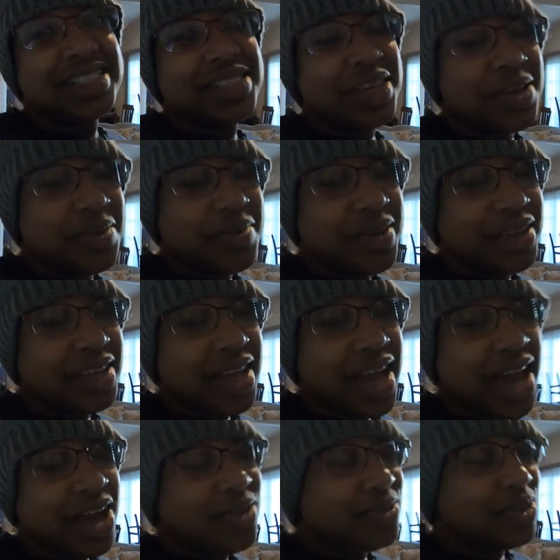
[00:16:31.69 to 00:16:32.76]
ladies and gentlemen,
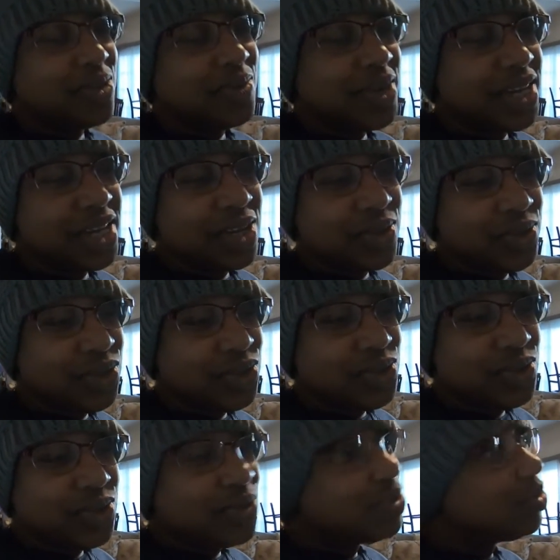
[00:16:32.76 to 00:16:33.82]
I don't know what he gonna
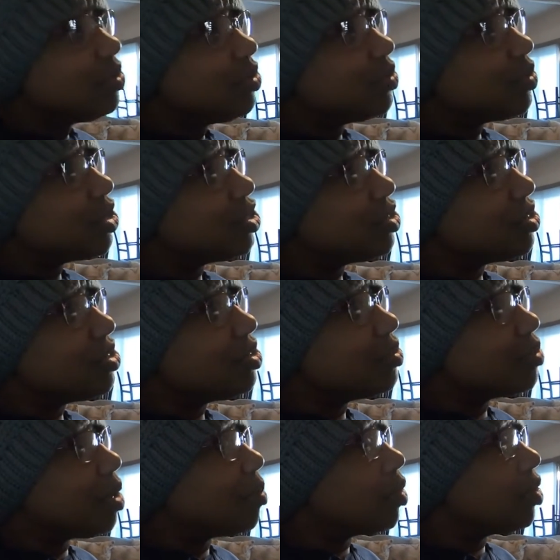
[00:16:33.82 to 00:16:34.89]
do. What you gonna
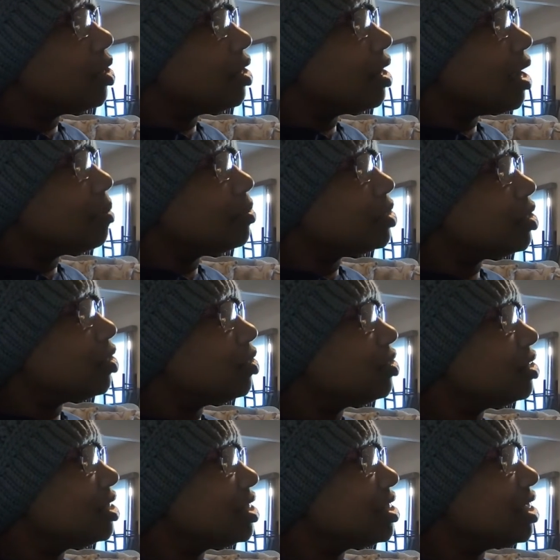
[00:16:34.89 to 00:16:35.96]
do? One more
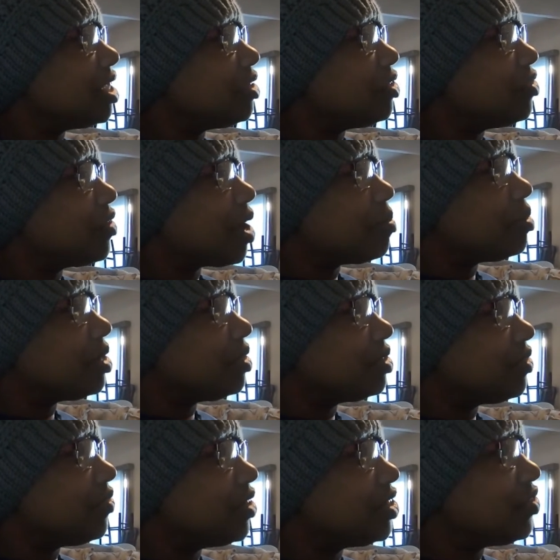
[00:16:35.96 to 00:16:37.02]
episode or that's it? You wrapping
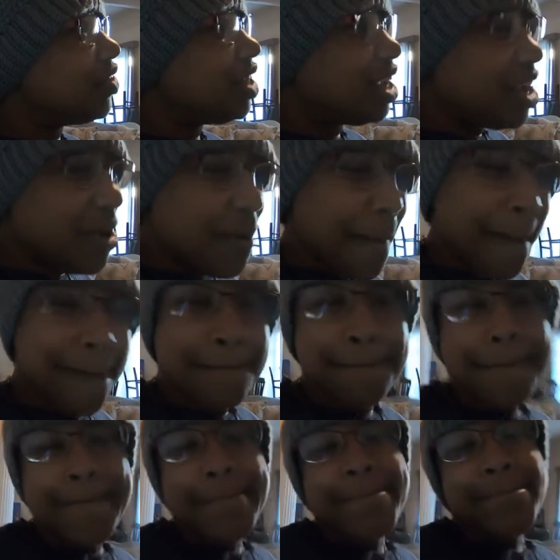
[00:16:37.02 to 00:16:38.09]
up the fish video?
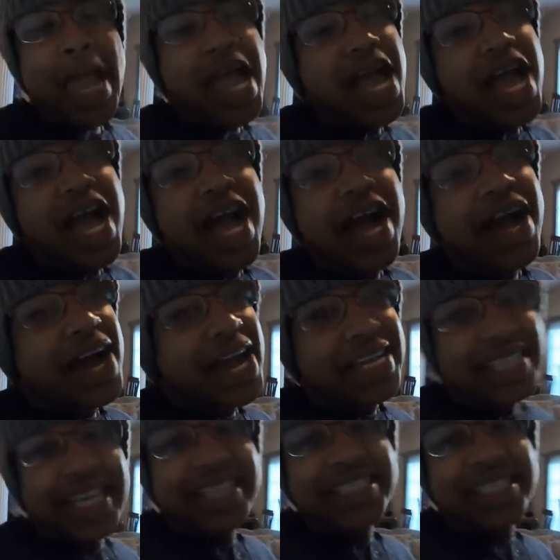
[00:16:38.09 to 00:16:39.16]
Mm-hmm. All
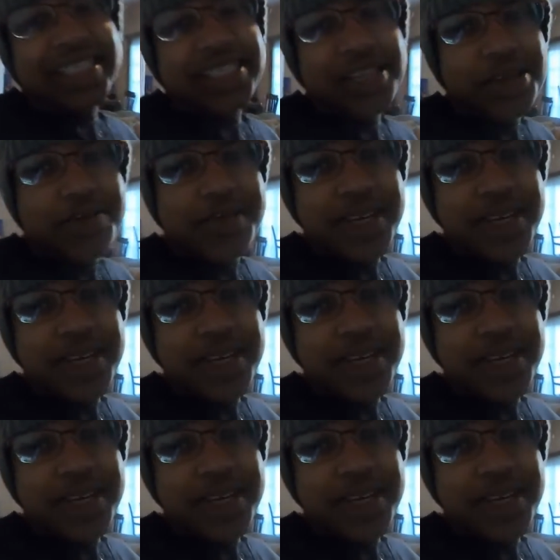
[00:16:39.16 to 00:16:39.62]
right, ladies and